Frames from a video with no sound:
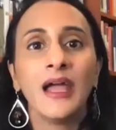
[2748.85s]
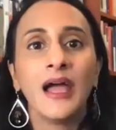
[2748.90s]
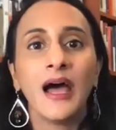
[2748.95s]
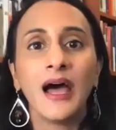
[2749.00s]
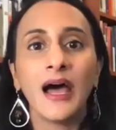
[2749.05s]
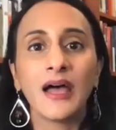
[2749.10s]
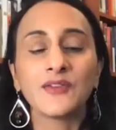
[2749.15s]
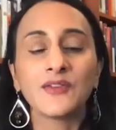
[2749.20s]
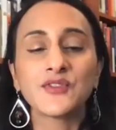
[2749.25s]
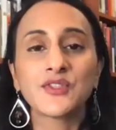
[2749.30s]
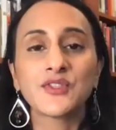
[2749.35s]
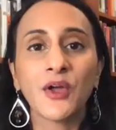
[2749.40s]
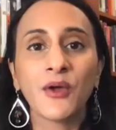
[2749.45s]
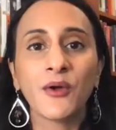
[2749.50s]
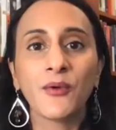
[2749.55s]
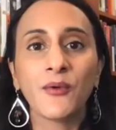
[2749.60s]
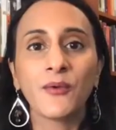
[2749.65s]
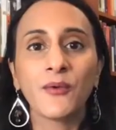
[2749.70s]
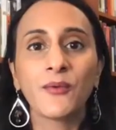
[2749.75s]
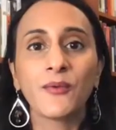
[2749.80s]
Uh,
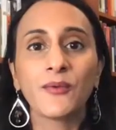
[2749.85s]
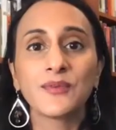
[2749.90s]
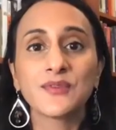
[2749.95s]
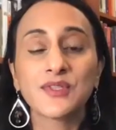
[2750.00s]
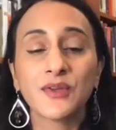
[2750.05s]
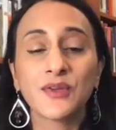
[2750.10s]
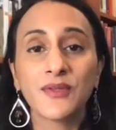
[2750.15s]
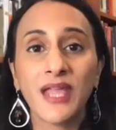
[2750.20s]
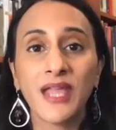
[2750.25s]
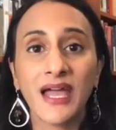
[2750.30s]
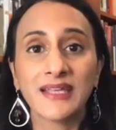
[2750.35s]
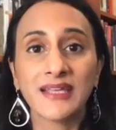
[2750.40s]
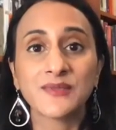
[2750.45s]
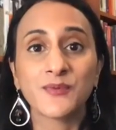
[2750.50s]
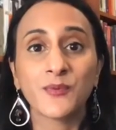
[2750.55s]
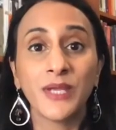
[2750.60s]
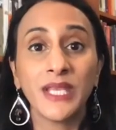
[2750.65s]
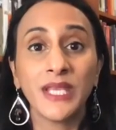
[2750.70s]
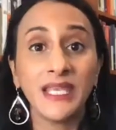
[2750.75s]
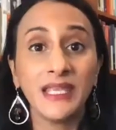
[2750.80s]
so, so yes,
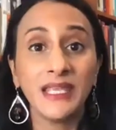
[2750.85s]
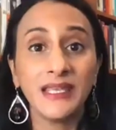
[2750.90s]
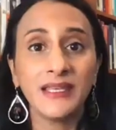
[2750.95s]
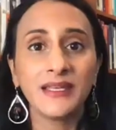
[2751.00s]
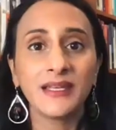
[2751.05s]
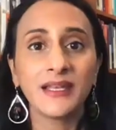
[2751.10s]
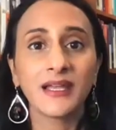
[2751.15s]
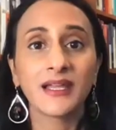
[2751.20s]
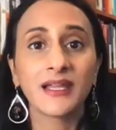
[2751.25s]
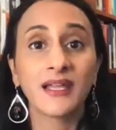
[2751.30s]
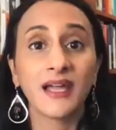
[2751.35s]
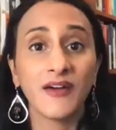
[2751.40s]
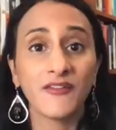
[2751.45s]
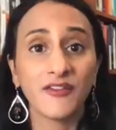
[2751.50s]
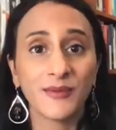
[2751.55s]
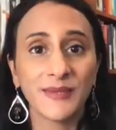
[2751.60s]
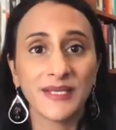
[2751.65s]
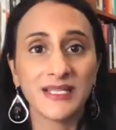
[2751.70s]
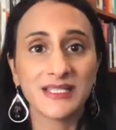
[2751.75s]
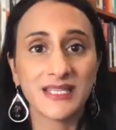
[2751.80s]
we need
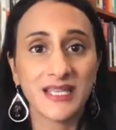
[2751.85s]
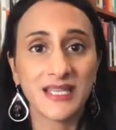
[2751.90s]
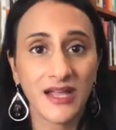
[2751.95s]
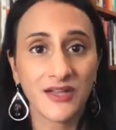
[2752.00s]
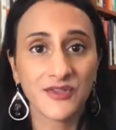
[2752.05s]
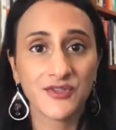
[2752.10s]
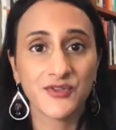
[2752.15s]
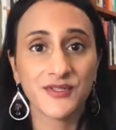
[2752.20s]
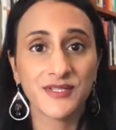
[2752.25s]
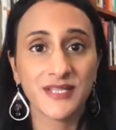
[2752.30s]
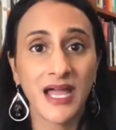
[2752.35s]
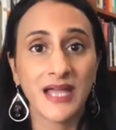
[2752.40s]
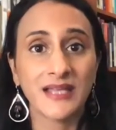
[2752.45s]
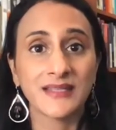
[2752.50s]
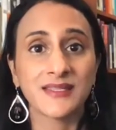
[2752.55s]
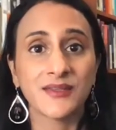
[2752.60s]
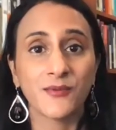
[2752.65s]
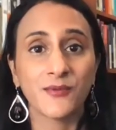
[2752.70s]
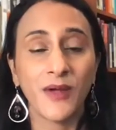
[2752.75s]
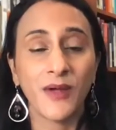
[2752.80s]
government to exercise
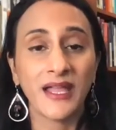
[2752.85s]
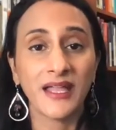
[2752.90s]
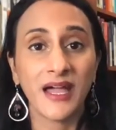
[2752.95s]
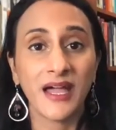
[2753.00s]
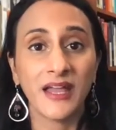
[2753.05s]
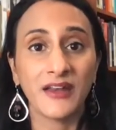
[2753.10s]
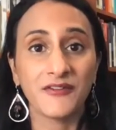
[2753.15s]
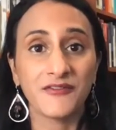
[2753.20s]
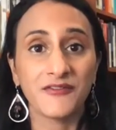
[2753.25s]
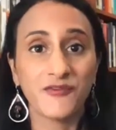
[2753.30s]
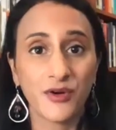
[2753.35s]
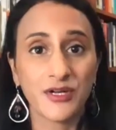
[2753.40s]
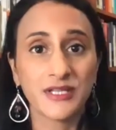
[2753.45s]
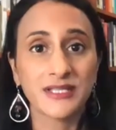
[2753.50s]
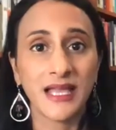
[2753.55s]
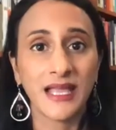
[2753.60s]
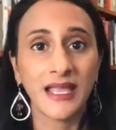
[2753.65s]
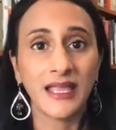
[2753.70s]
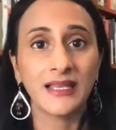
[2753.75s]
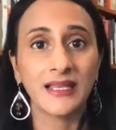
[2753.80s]
the right kind of
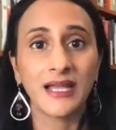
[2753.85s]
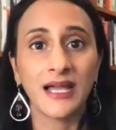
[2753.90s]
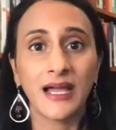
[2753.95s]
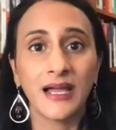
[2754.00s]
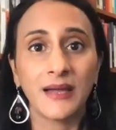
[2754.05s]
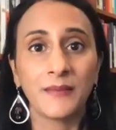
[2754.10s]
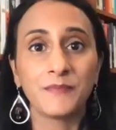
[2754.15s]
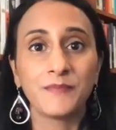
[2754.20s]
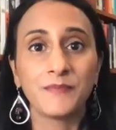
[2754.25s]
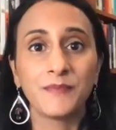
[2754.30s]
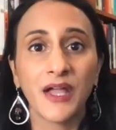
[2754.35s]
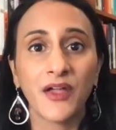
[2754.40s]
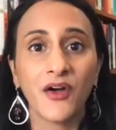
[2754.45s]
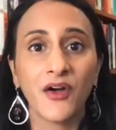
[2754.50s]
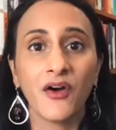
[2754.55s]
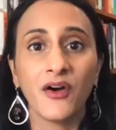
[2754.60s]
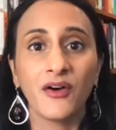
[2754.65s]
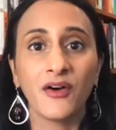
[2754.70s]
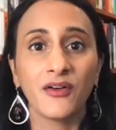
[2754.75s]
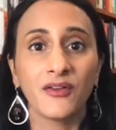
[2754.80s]
foresight. Um, I
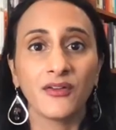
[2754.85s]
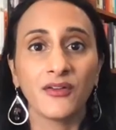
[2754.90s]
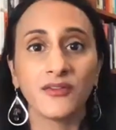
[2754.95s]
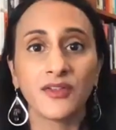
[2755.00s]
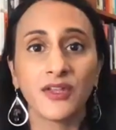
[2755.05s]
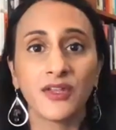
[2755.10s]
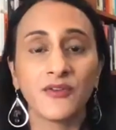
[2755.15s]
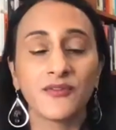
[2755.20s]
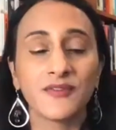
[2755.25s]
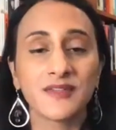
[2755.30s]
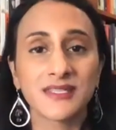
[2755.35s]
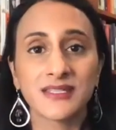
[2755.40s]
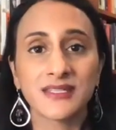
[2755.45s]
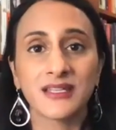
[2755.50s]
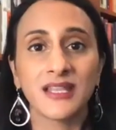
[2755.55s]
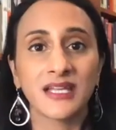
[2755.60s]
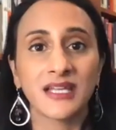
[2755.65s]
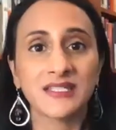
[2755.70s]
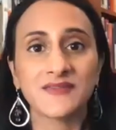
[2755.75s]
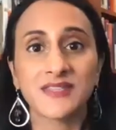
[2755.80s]
call you know this
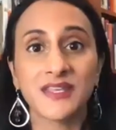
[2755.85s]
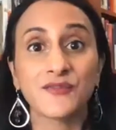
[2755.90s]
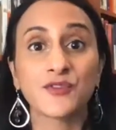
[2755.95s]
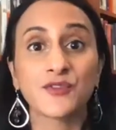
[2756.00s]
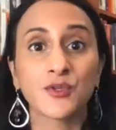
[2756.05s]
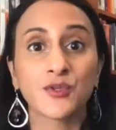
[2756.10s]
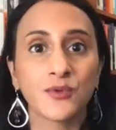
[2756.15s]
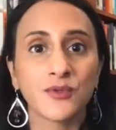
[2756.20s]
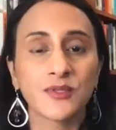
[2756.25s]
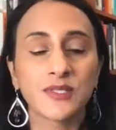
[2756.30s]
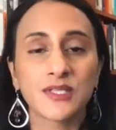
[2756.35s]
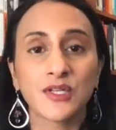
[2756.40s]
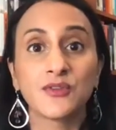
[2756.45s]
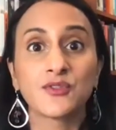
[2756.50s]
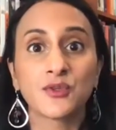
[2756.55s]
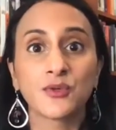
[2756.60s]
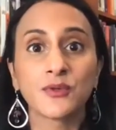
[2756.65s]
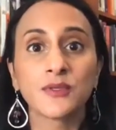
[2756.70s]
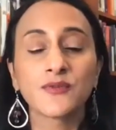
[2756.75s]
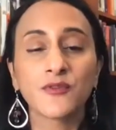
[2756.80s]
collective set of tools, you know,
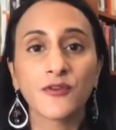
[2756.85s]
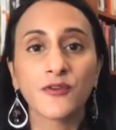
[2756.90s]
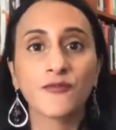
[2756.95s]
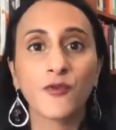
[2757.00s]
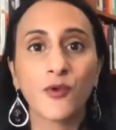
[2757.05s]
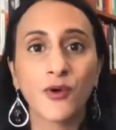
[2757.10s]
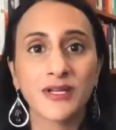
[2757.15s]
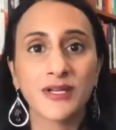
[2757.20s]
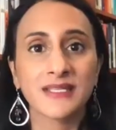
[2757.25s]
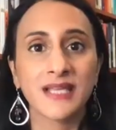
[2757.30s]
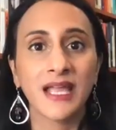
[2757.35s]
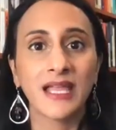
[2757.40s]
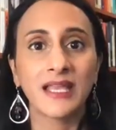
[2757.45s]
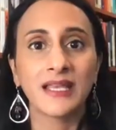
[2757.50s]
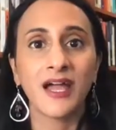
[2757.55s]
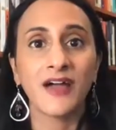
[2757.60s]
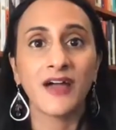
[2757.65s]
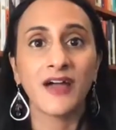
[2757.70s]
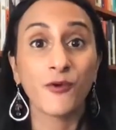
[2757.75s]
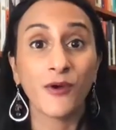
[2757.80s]
tools for foresight,
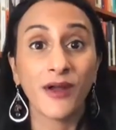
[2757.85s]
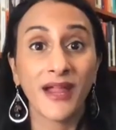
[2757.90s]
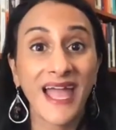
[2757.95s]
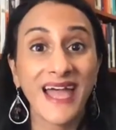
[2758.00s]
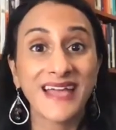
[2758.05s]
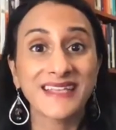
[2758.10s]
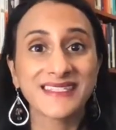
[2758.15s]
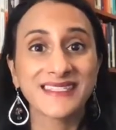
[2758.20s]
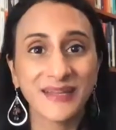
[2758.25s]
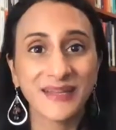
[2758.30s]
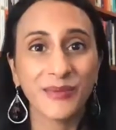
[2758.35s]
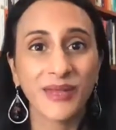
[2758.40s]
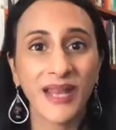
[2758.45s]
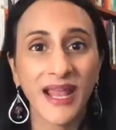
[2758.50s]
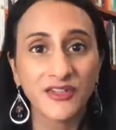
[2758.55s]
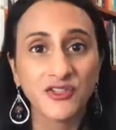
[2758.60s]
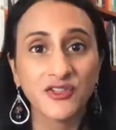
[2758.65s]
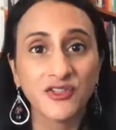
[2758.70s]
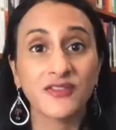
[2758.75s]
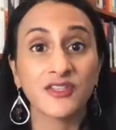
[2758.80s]
not forecasting, but
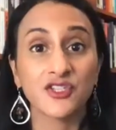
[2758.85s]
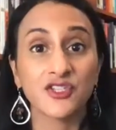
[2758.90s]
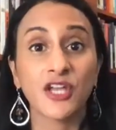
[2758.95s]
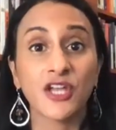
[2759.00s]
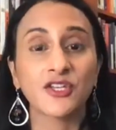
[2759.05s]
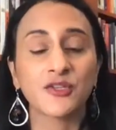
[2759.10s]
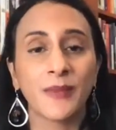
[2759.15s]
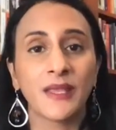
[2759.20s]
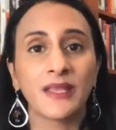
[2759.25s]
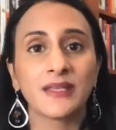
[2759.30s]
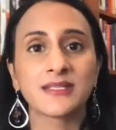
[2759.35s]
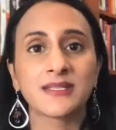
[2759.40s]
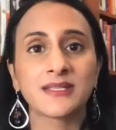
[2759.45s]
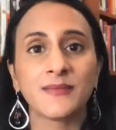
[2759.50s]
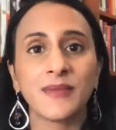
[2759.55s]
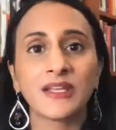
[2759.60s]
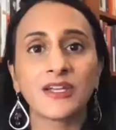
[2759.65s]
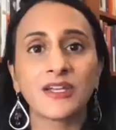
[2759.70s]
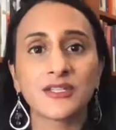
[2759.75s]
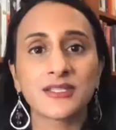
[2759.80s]
actually the judgment to
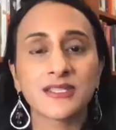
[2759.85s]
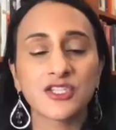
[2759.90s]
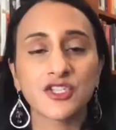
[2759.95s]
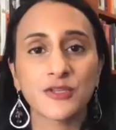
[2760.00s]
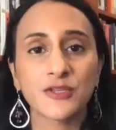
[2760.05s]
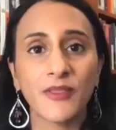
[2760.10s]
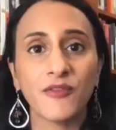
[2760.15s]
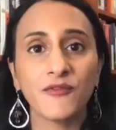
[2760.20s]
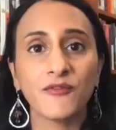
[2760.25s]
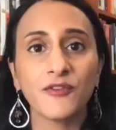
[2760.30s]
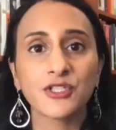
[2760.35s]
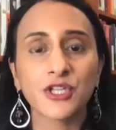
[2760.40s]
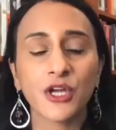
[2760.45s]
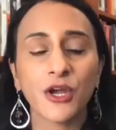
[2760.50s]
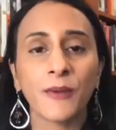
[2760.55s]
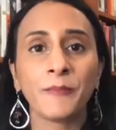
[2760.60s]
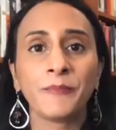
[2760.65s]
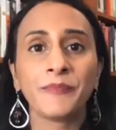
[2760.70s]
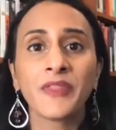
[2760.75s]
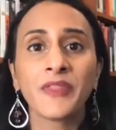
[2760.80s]
make good decisions about the future.